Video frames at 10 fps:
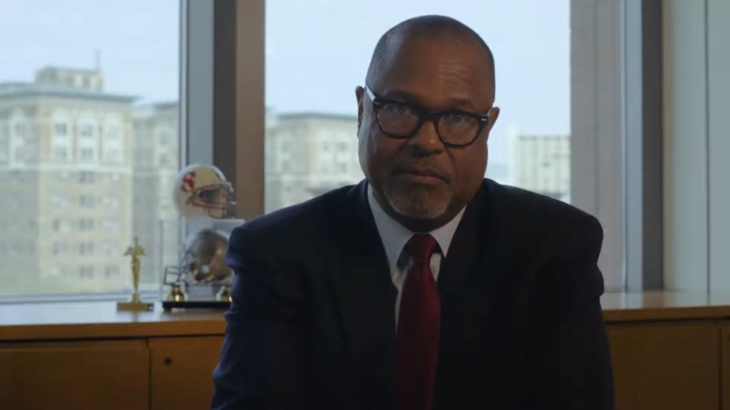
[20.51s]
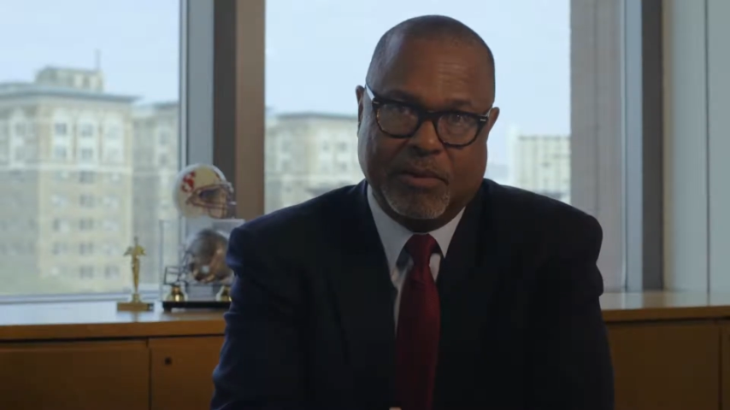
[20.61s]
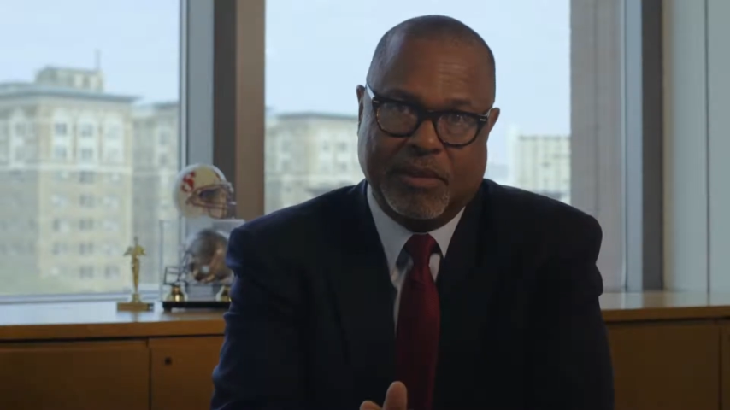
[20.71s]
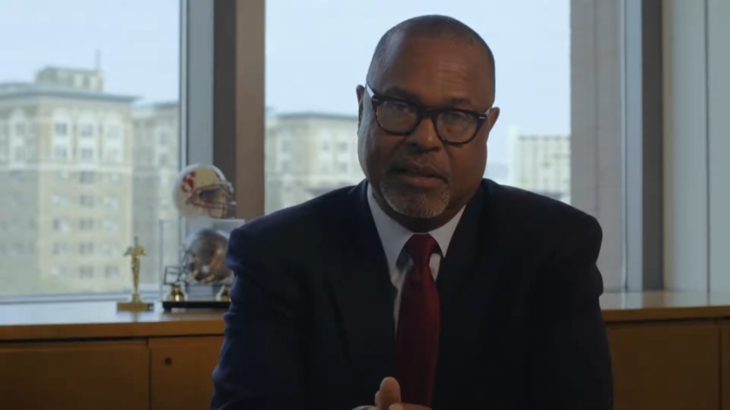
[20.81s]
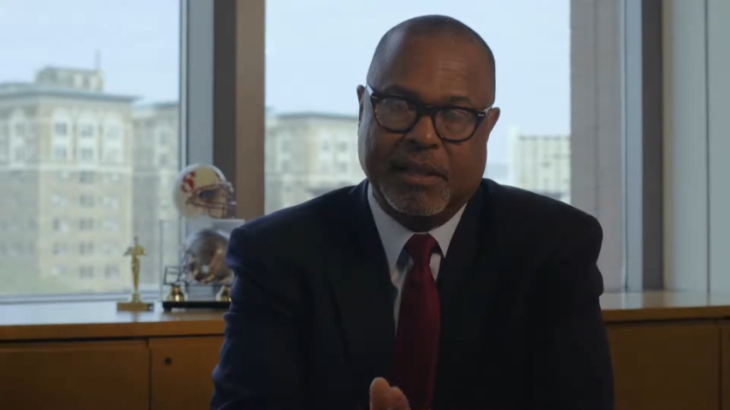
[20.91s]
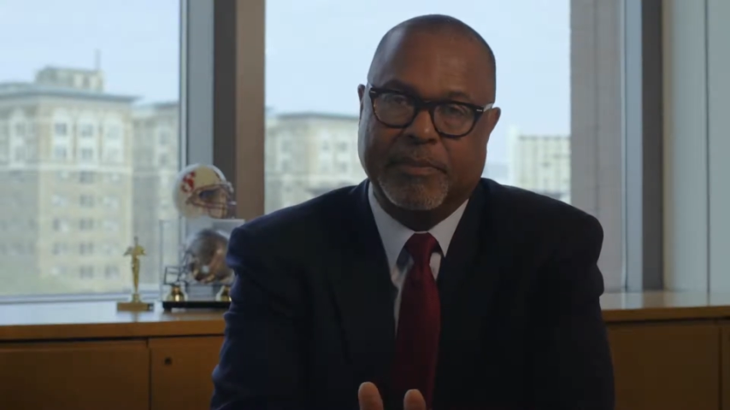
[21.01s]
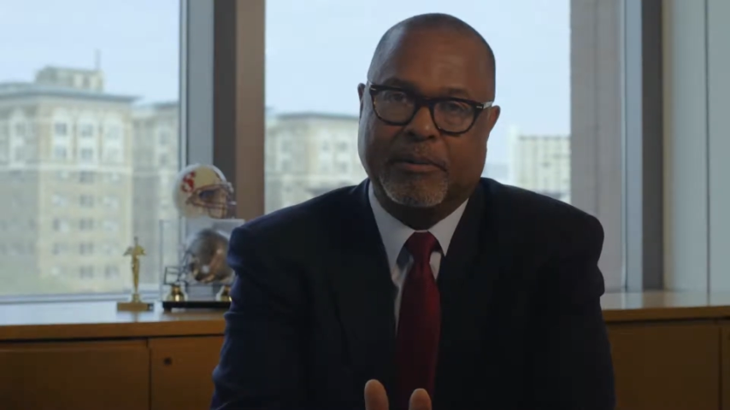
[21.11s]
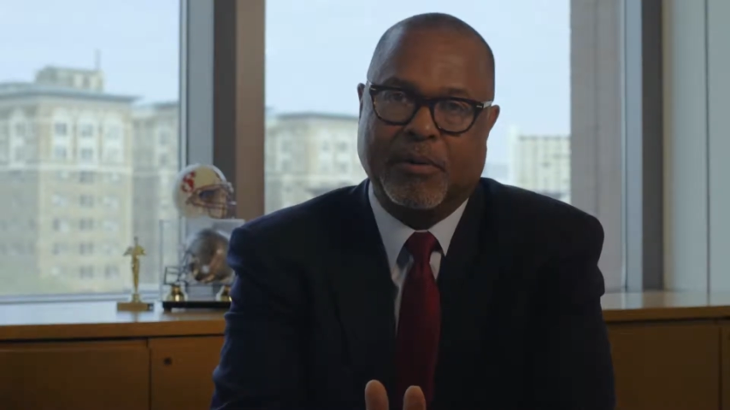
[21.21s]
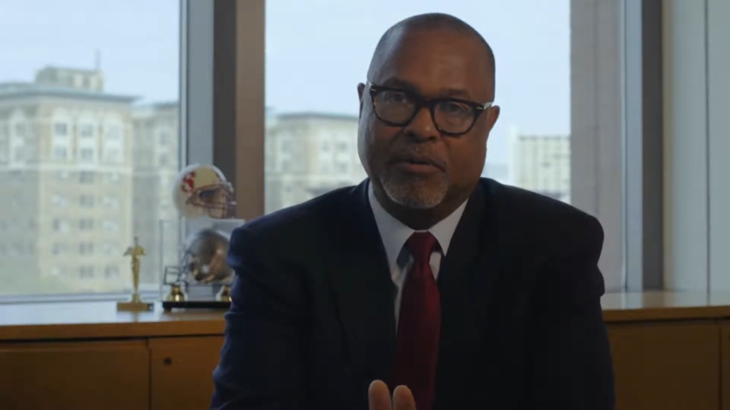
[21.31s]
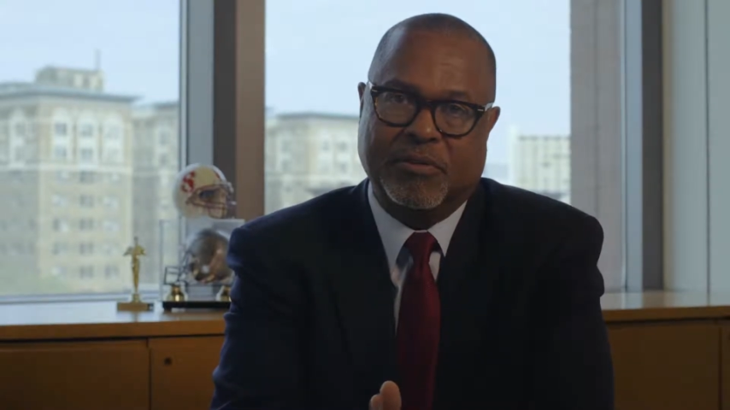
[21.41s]
with the Olympic
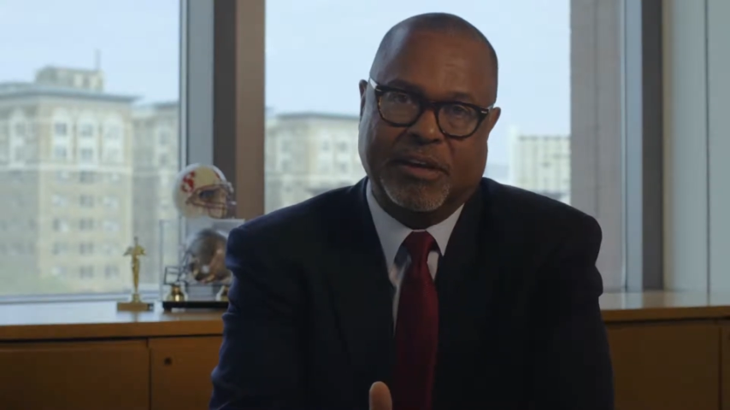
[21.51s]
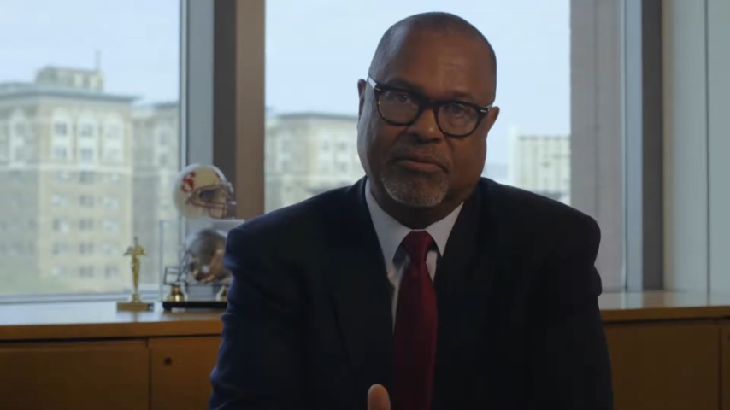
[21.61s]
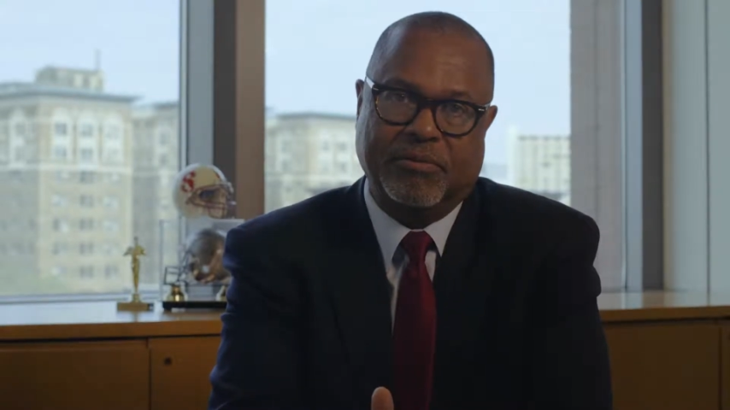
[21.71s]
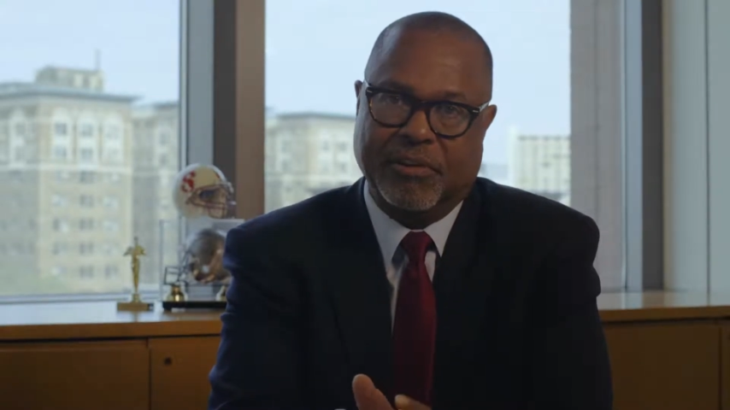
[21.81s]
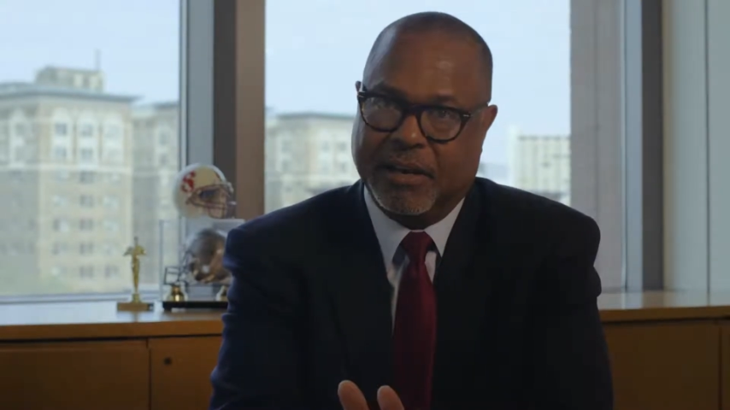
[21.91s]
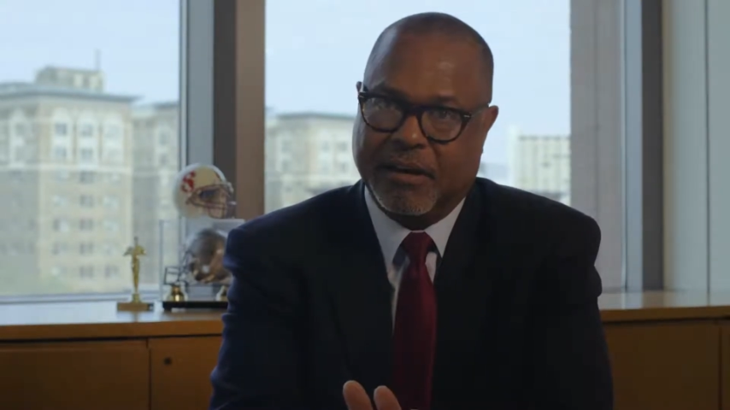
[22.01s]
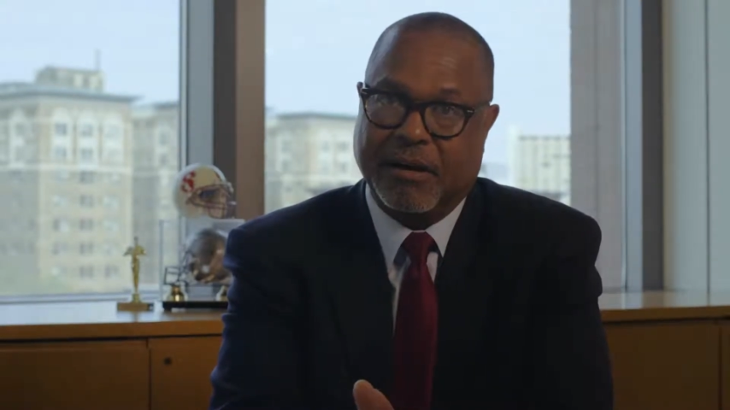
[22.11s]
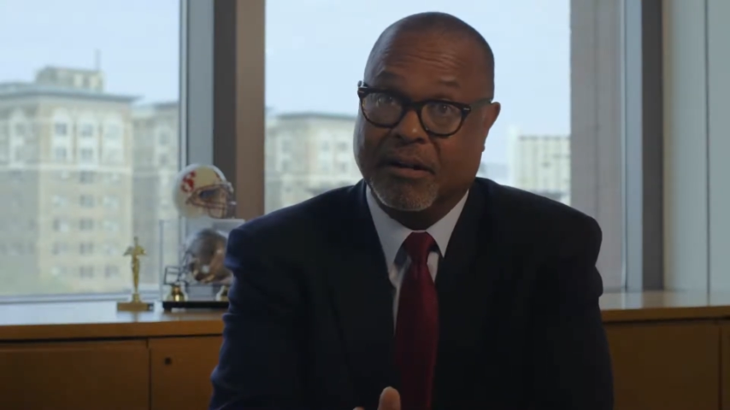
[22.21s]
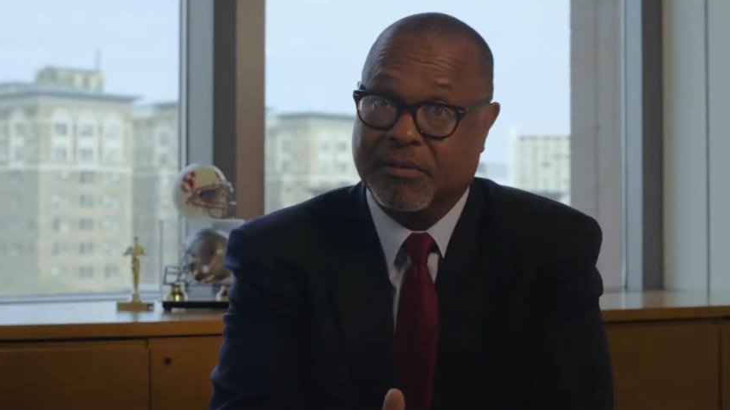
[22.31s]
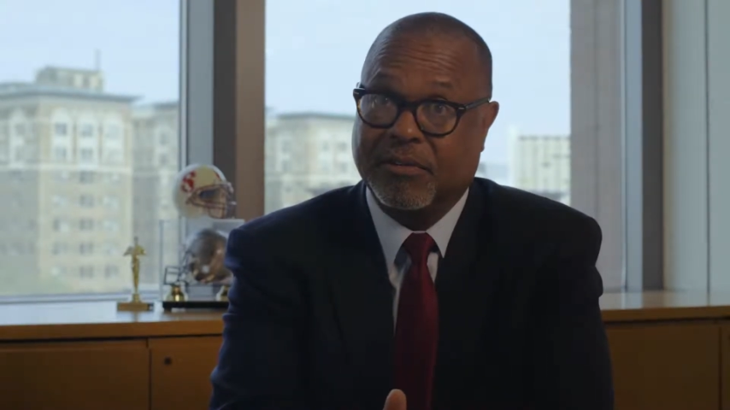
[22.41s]
protests with John
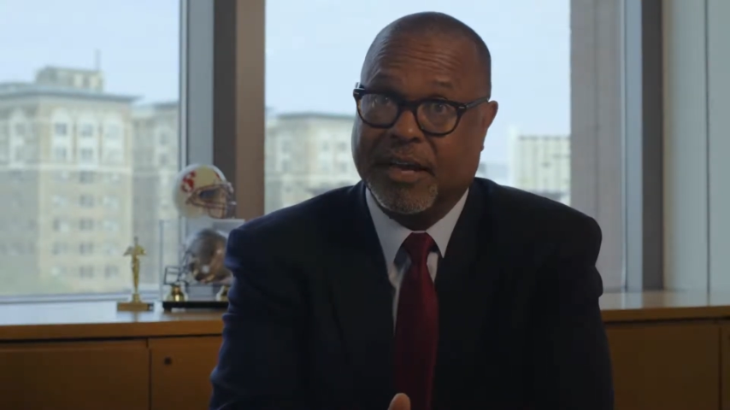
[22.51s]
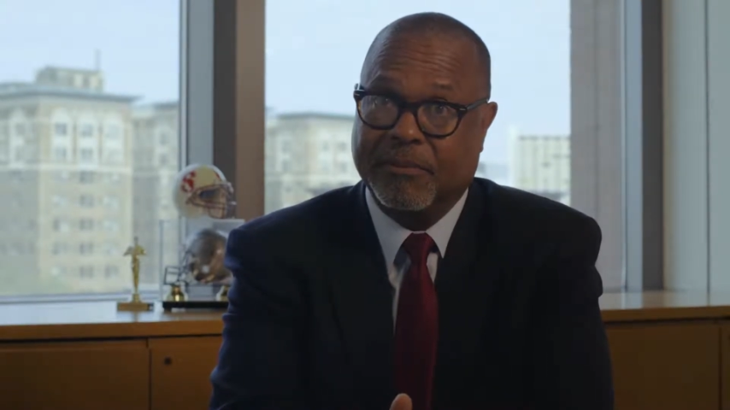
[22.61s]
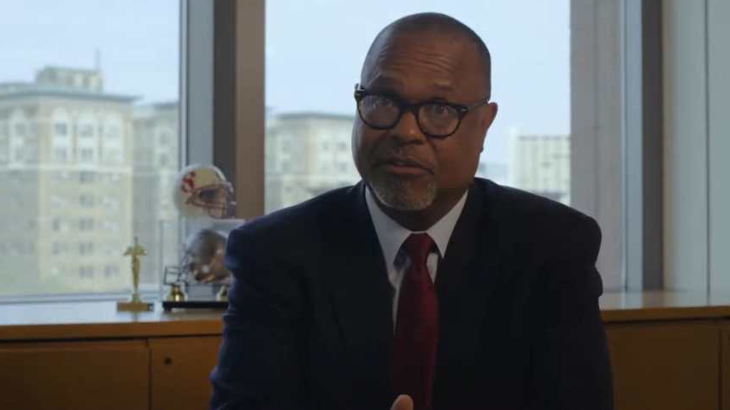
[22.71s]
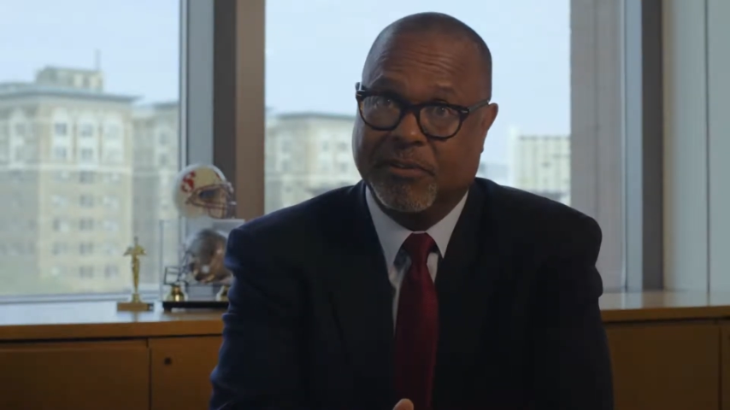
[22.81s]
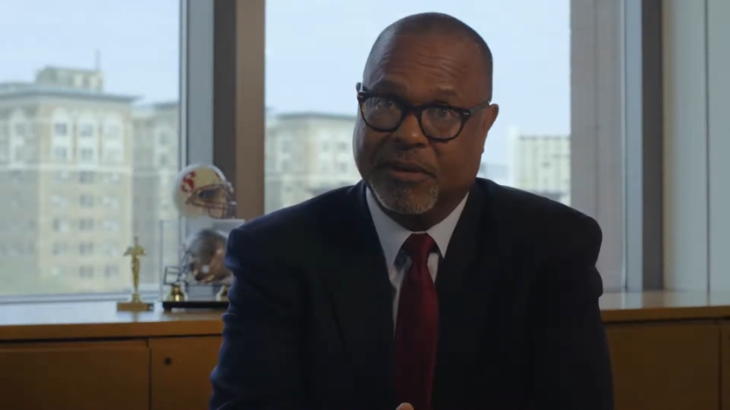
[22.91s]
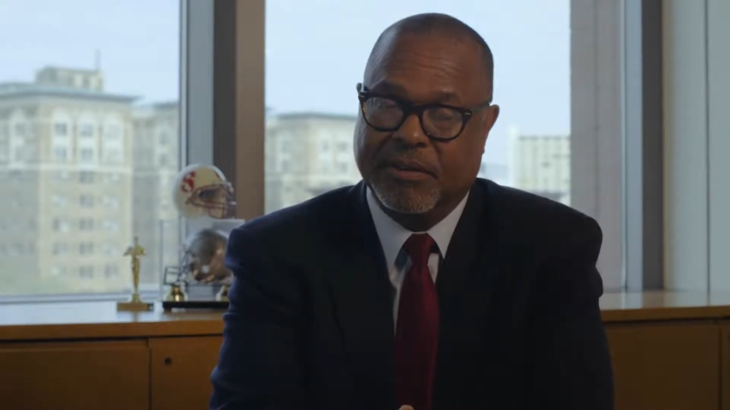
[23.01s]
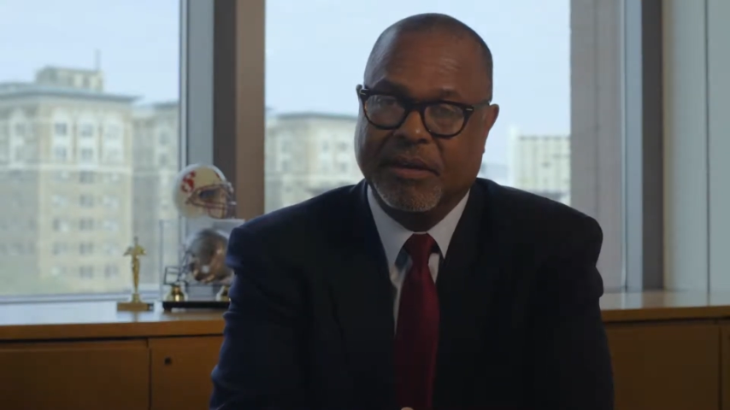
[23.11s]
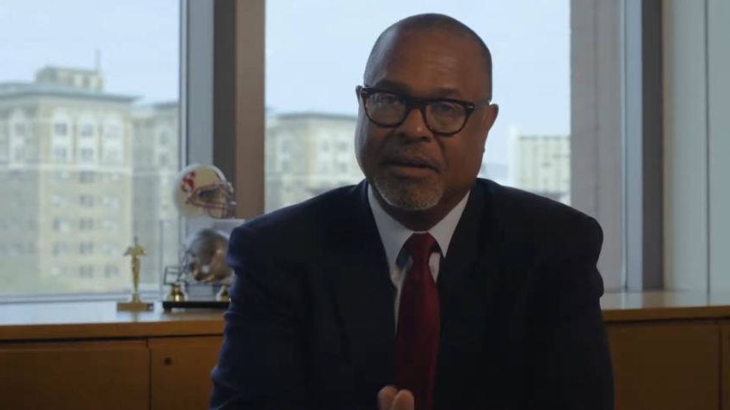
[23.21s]
Carlos, Tommy Smith,